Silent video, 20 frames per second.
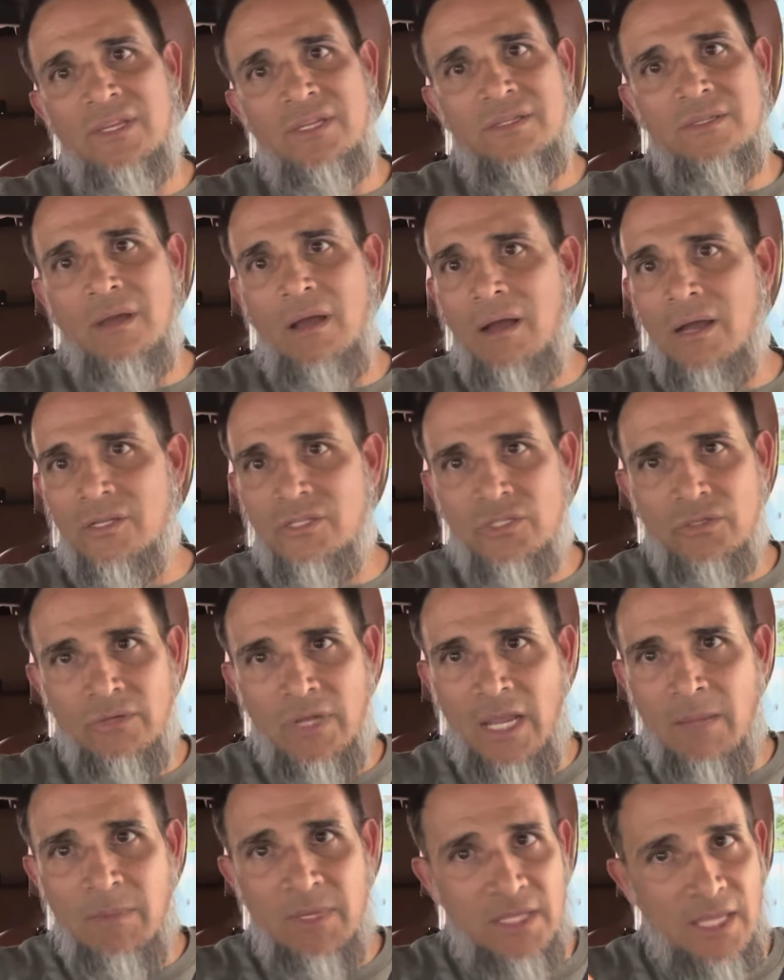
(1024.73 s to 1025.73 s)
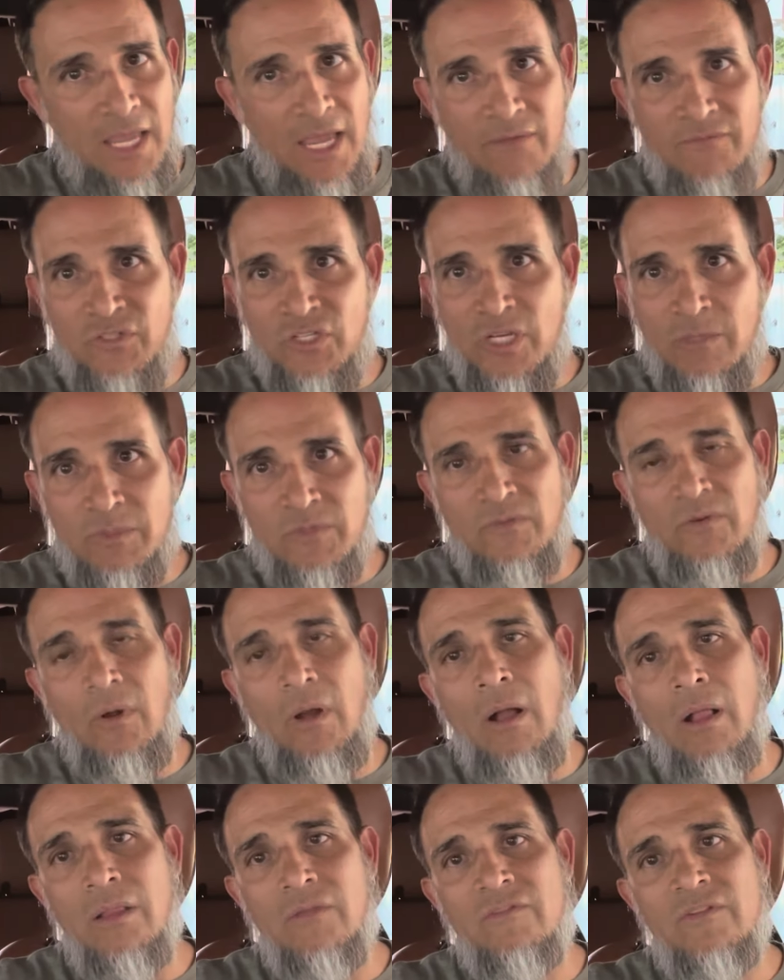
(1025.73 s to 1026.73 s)
Dodge, you name it. They have chips for
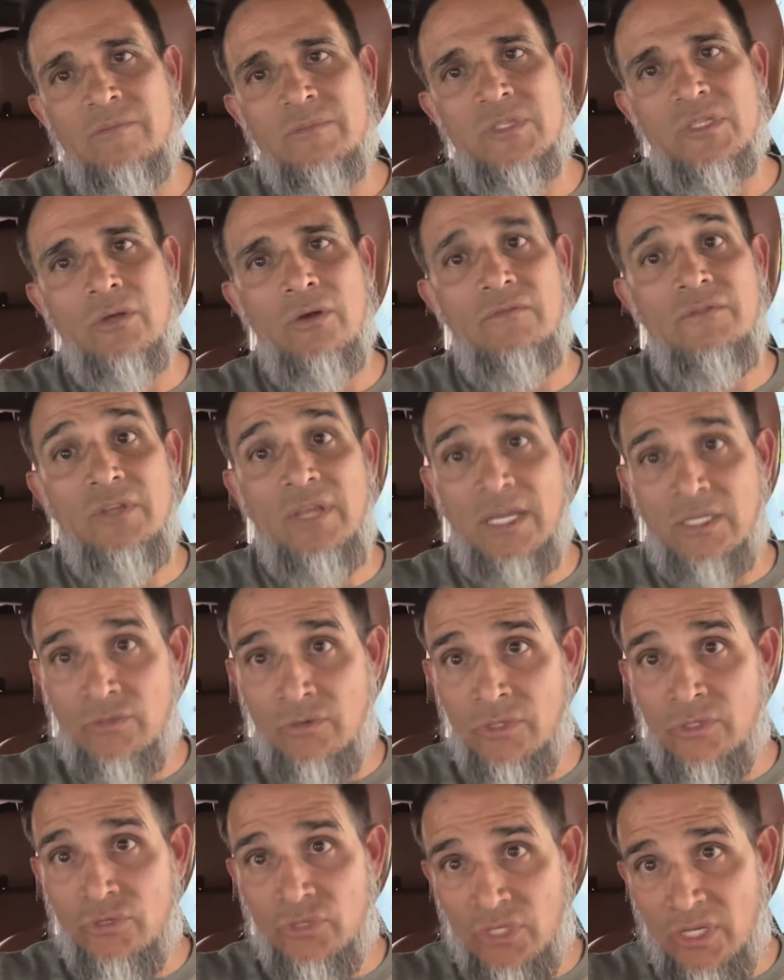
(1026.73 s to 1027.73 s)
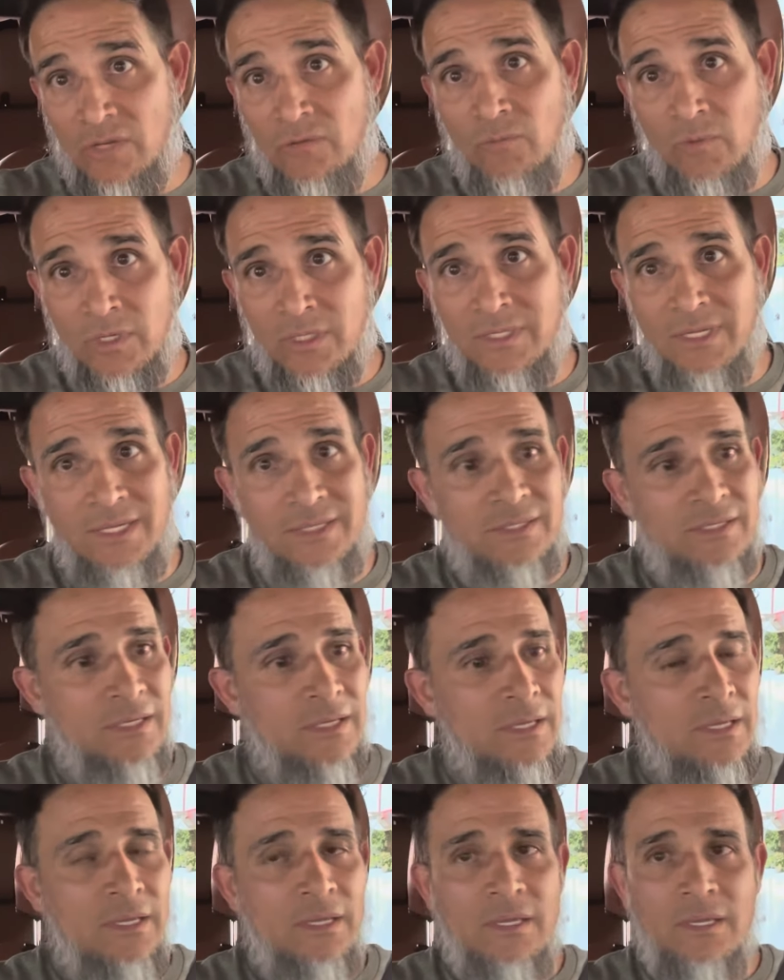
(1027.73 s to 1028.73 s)
all of them. So if you guys are interested in one of these,
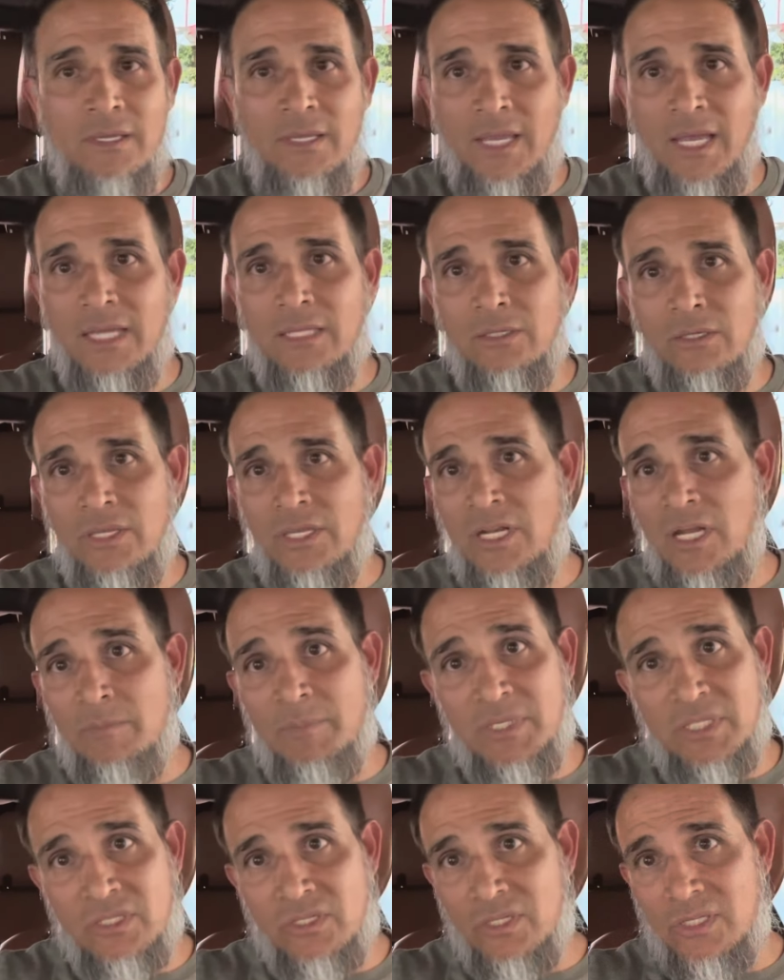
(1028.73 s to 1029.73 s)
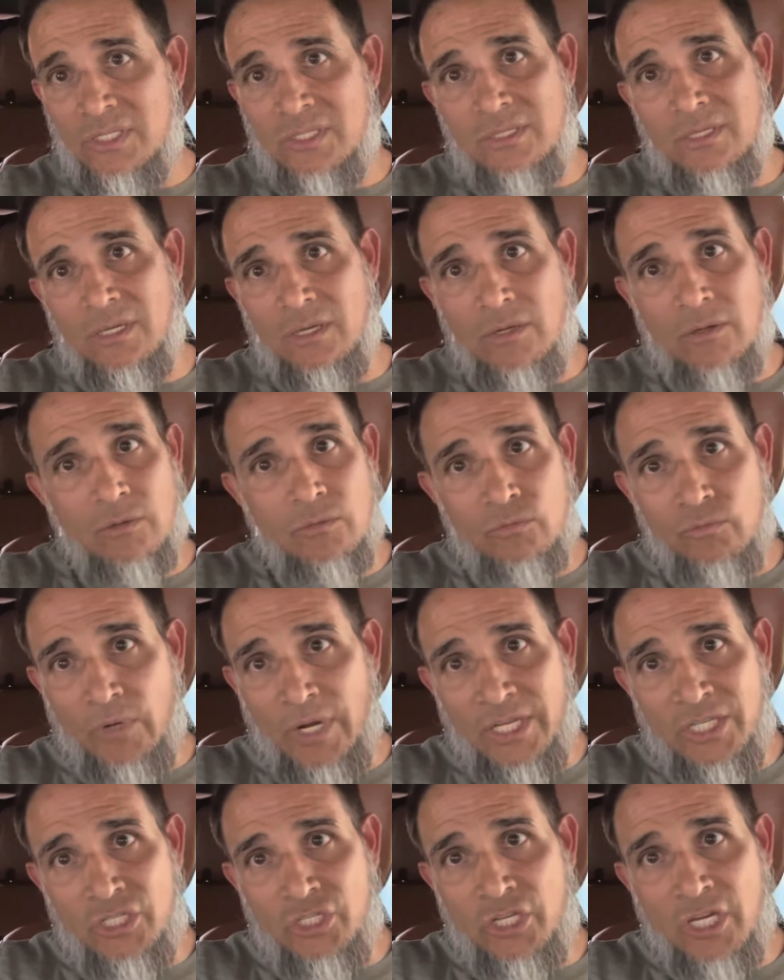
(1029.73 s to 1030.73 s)
yeah, look it up. It's just
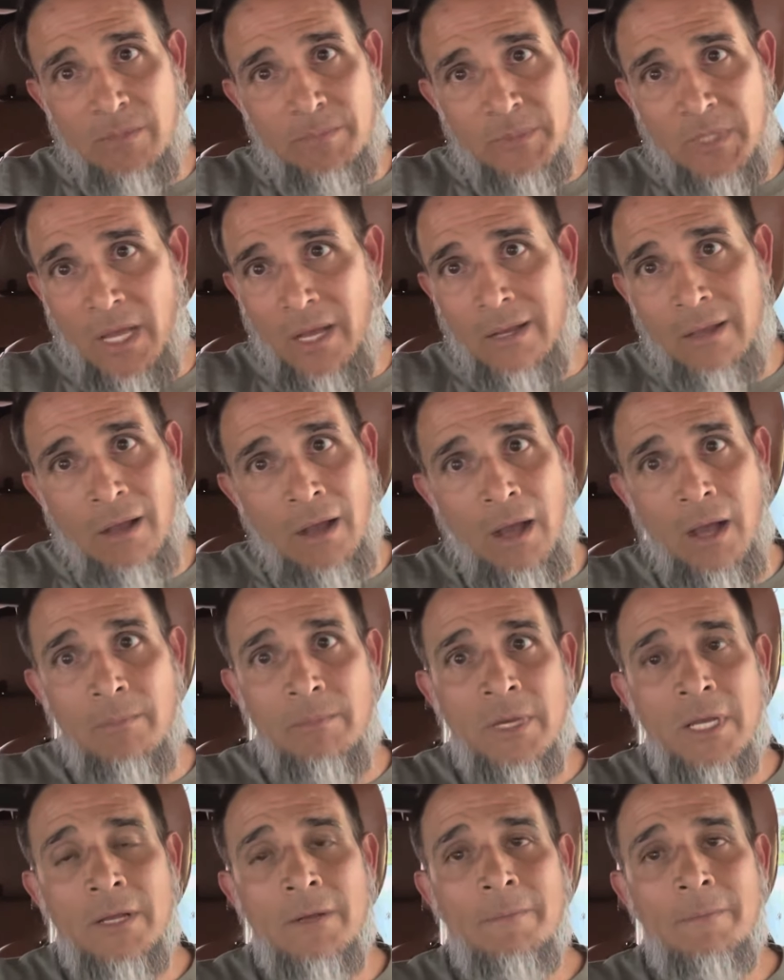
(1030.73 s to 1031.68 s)
racechip.com.